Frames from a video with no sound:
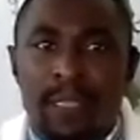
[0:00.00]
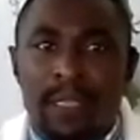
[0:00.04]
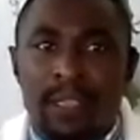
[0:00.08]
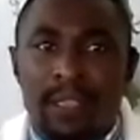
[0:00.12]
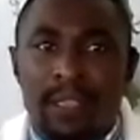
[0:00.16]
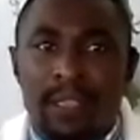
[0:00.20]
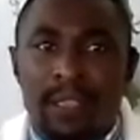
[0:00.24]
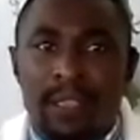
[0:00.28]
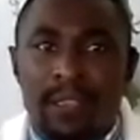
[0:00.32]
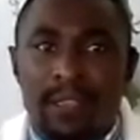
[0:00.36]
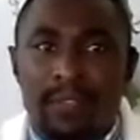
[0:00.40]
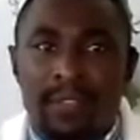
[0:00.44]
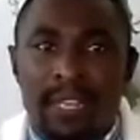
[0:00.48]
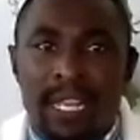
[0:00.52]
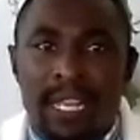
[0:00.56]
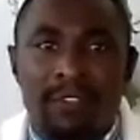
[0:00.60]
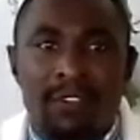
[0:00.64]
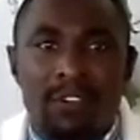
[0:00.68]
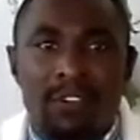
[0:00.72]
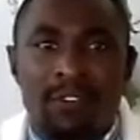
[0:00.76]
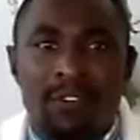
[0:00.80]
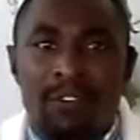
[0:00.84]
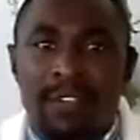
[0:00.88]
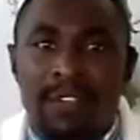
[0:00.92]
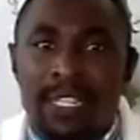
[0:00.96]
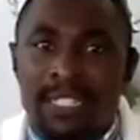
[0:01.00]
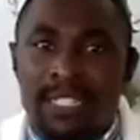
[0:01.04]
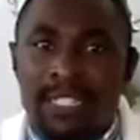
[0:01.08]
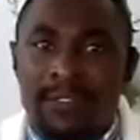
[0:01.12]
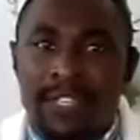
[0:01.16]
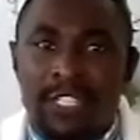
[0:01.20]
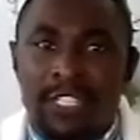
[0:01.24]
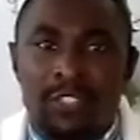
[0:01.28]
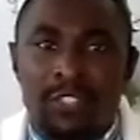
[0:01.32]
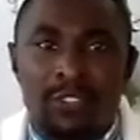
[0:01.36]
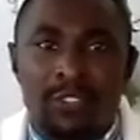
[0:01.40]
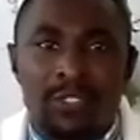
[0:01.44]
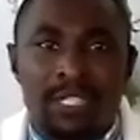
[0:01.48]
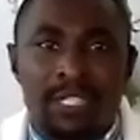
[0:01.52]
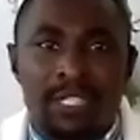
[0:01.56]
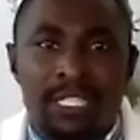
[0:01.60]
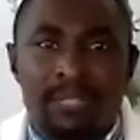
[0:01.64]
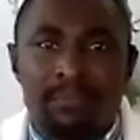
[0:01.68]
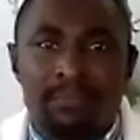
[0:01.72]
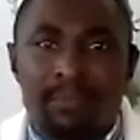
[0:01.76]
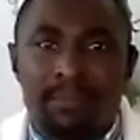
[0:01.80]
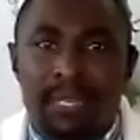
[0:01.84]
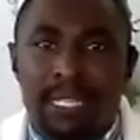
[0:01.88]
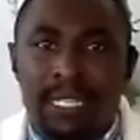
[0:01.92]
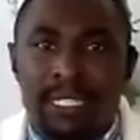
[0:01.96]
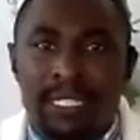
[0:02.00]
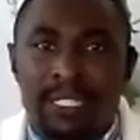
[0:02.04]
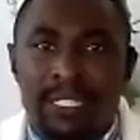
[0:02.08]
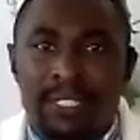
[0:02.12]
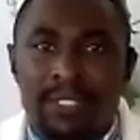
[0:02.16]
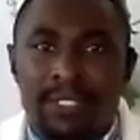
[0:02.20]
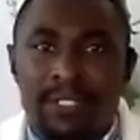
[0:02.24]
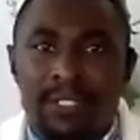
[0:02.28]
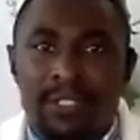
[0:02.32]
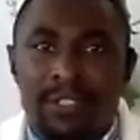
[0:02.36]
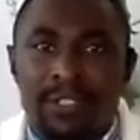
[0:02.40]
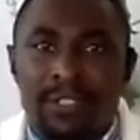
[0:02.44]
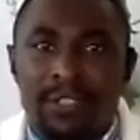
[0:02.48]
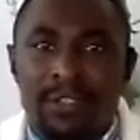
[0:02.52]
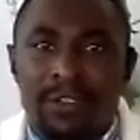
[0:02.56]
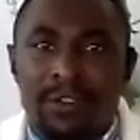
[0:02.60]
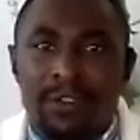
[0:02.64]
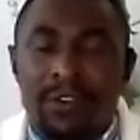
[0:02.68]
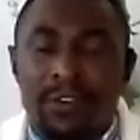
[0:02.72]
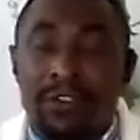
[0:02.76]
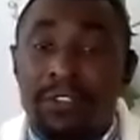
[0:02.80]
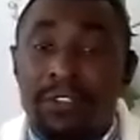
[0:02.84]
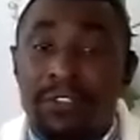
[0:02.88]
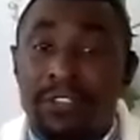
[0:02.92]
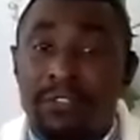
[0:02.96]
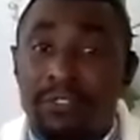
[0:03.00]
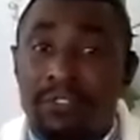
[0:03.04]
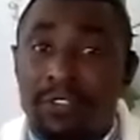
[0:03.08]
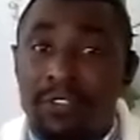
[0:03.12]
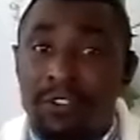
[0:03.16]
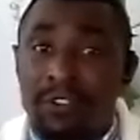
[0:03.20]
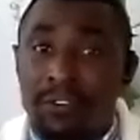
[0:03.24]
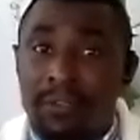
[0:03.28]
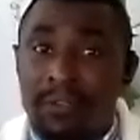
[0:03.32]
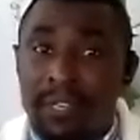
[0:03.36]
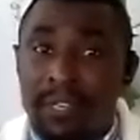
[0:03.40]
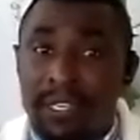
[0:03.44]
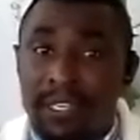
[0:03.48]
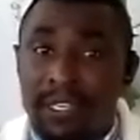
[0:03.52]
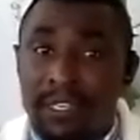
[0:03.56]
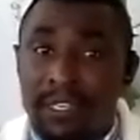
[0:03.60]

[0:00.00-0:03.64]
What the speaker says: The level of classification is based on the following.